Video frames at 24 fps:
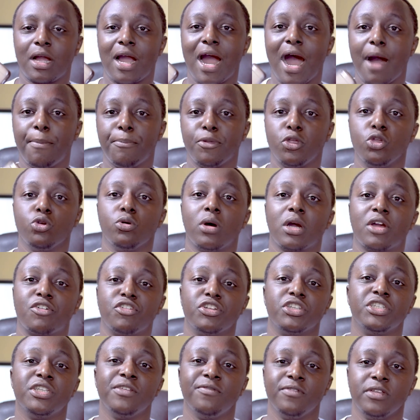cap your
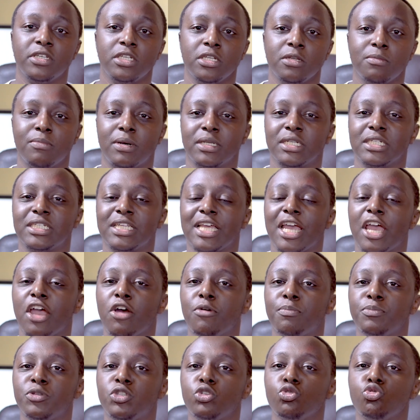creativity, but it
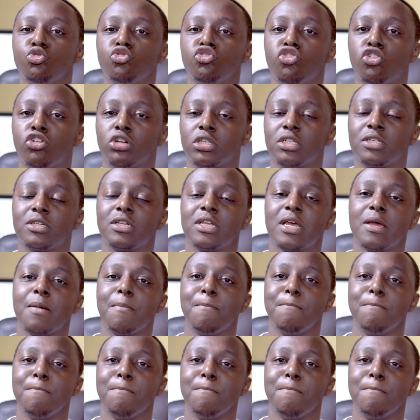helps you not